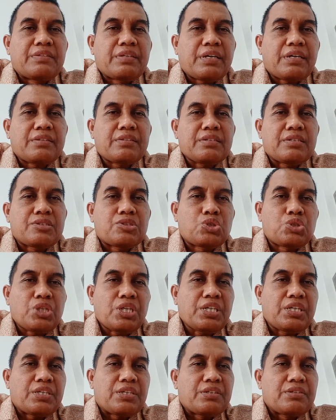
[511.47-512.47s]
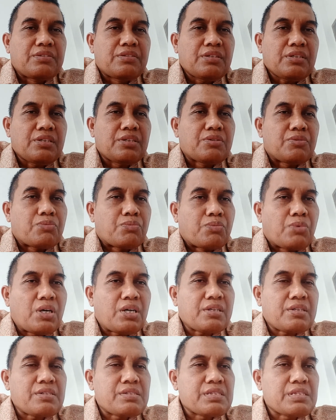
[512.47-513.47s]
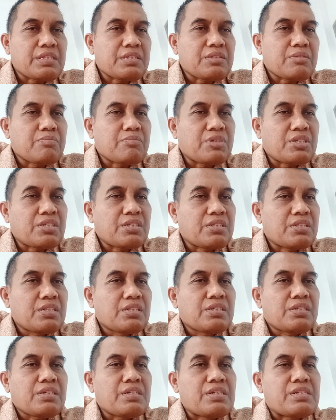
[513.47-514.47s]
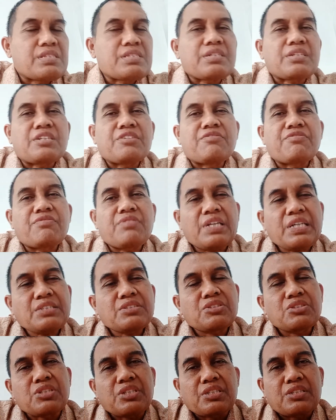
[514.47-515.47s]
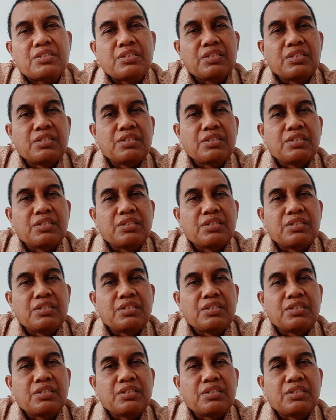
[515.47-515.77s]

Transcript: that a change in one statement is reflected